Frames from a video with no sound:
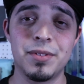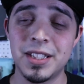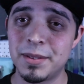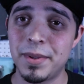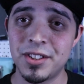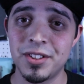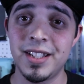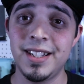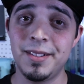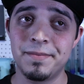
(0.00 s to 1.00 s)
Well,
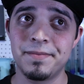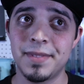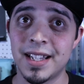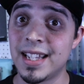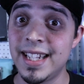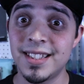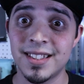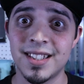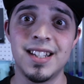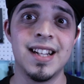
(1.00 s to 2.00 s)
especially at
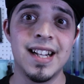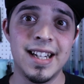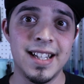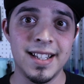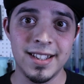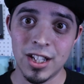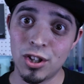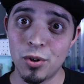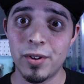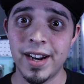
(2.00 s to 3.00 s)
least the
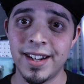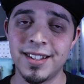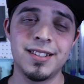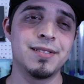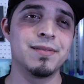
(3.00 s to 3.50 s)
lower end.